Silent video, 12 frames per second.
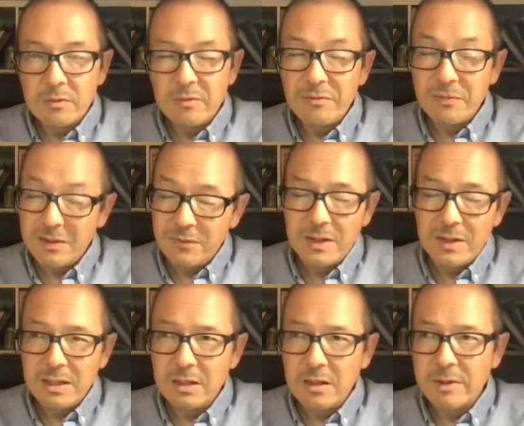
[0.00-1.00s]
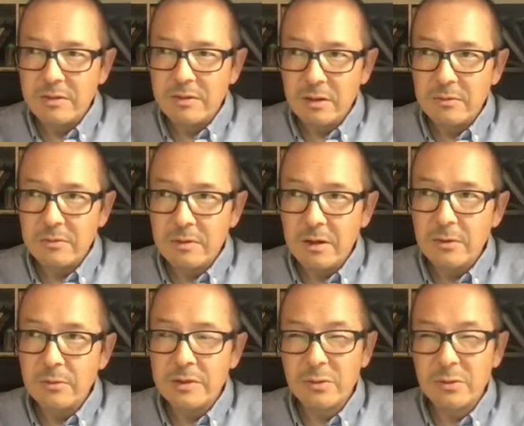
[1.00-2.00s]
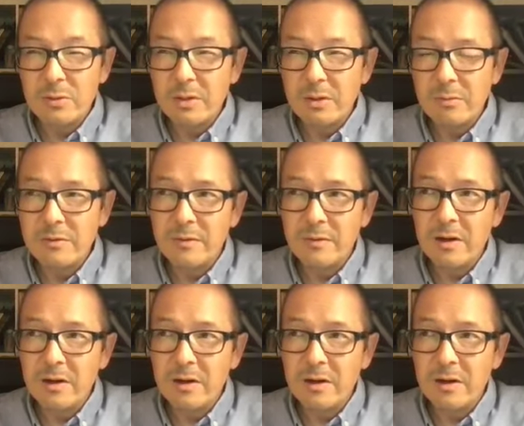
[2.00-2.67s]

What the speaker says: it's funny. I always thought I was